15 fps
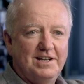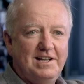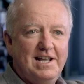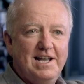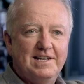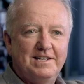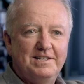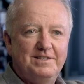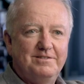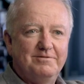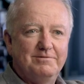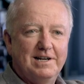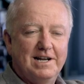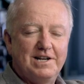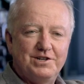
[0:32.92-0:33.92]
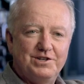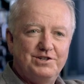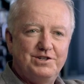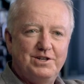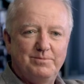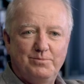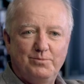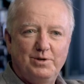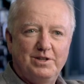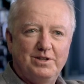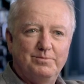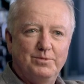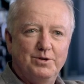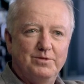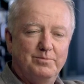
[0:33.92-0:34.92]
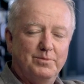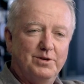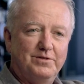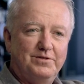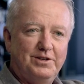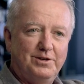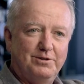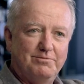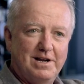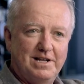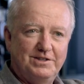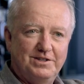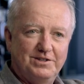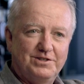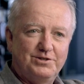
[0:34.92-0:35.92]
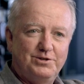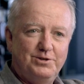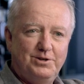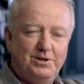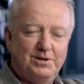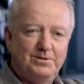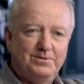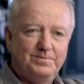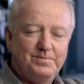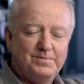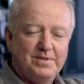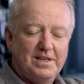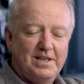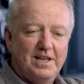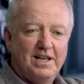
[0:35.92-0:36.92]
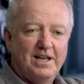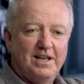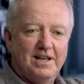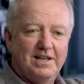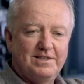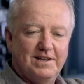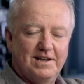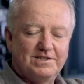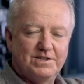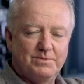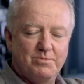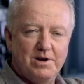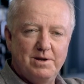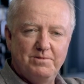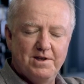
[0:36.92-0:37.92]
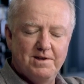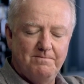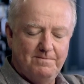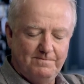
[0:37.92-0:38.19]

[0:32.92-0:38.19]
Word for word: And he had a relationship with Merv Murphy, who ran the studio at, at Supreme,